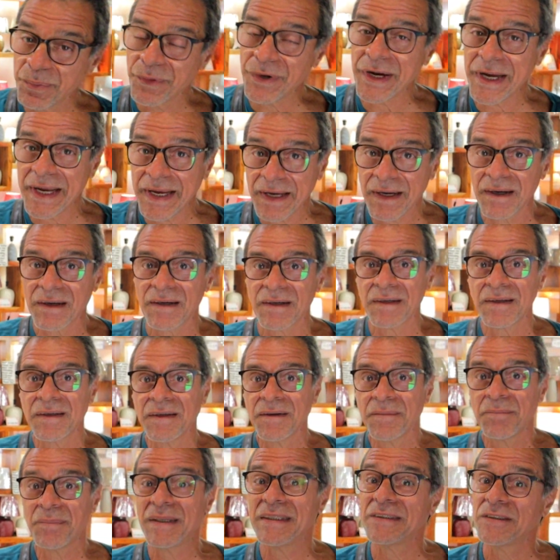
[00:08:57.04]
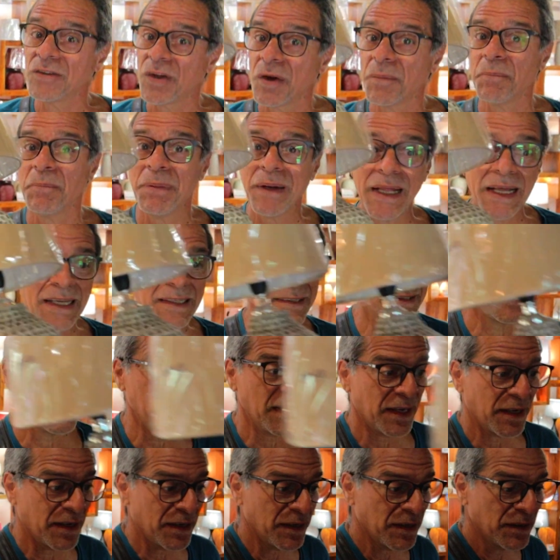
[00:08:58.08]
break, but it's not
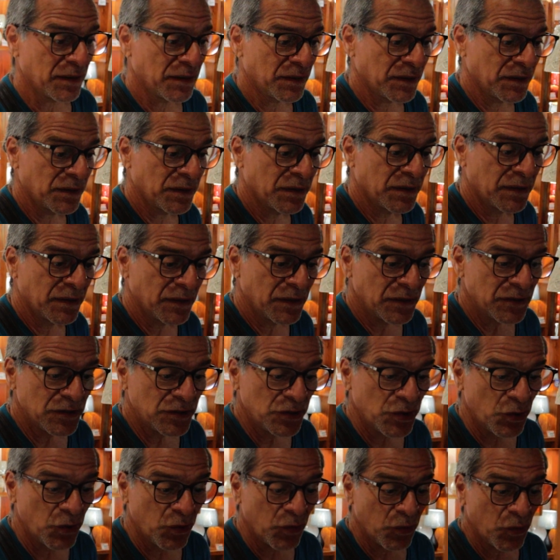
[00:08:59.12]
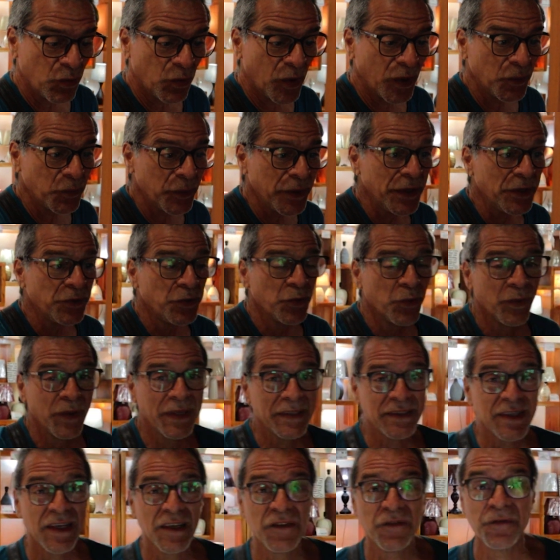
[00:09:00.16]
plastic. So what we do
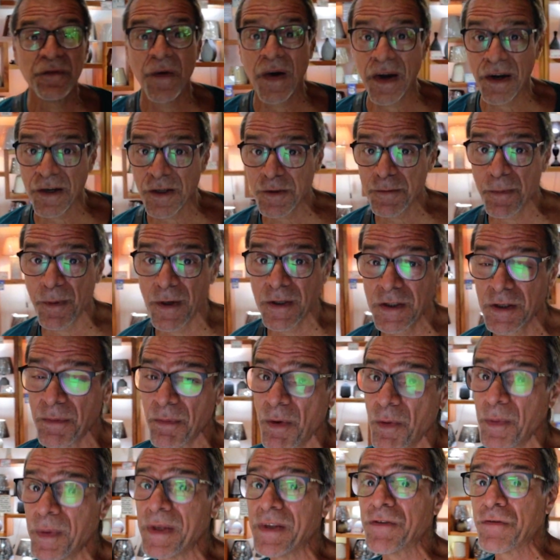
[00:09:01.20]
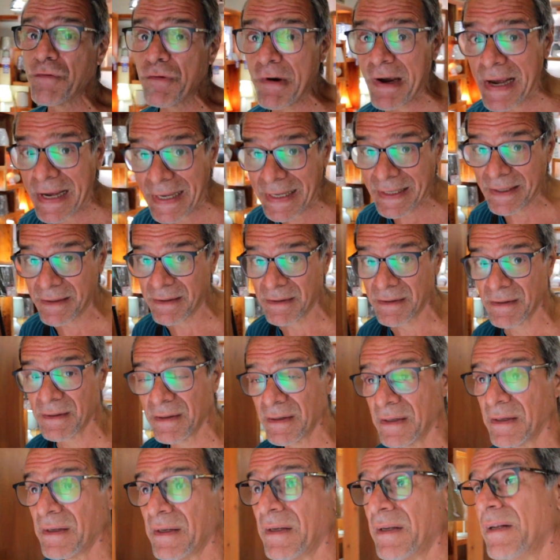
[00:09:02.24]
is, as far as possible, we try
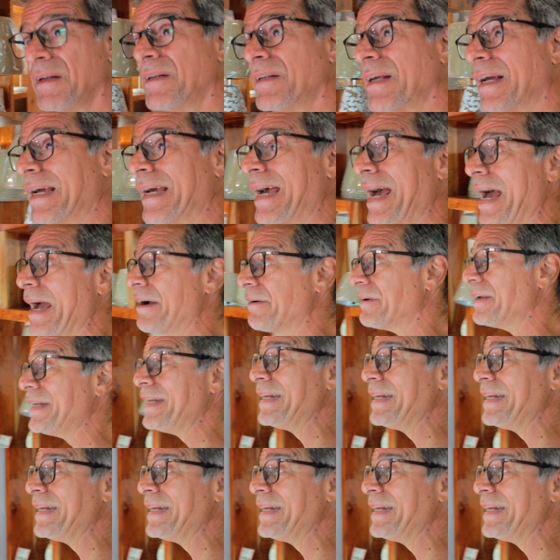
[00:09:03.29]
to carry